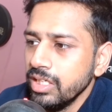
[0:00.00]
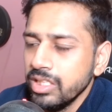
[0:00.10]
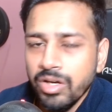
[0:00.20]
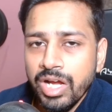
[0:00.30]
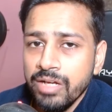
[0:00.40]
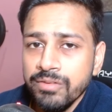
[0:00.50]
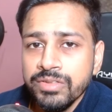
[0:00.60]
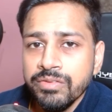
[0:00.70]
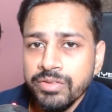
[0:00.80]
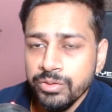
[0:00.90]
Now I have
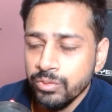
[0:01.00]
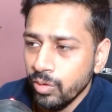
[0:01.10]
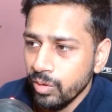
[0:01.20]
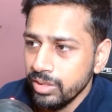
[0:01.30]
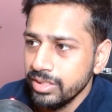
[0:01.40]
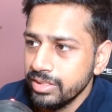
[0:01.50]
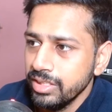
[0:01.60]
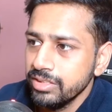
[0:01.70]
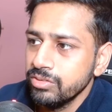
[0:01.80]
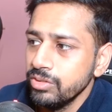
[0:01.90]
given you all the
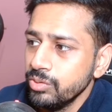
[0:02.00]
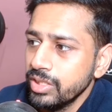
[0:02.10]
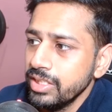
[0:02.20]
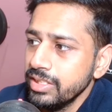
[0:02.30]
things so you can